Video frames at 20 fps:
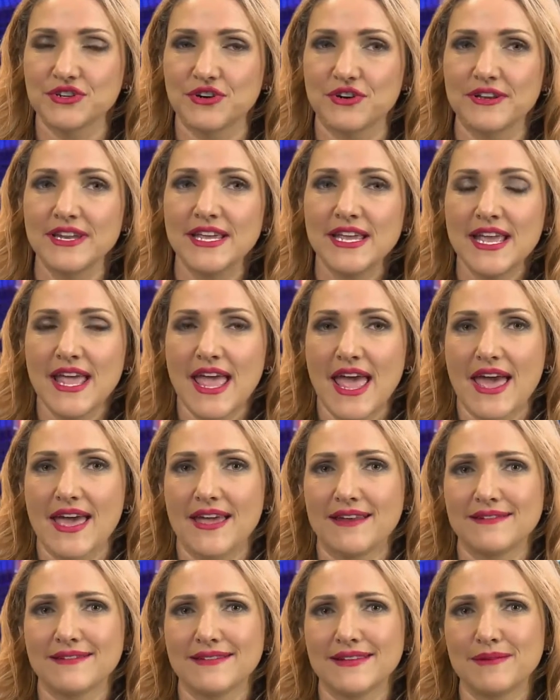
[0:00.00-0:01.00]
John.
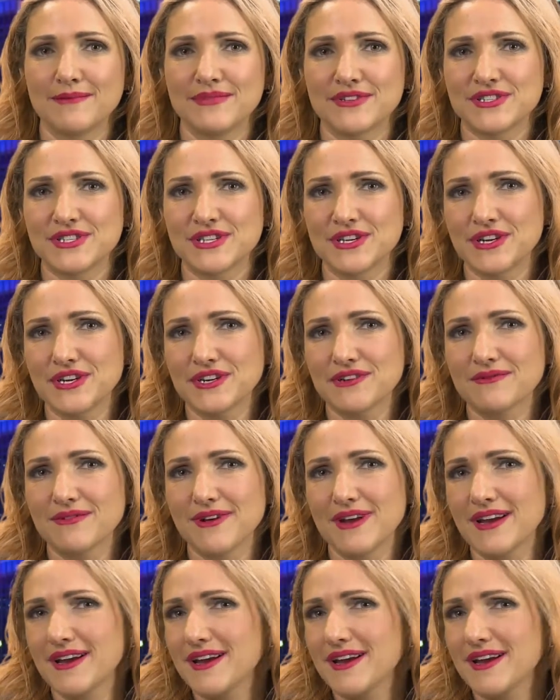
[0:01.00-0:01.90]
And number two,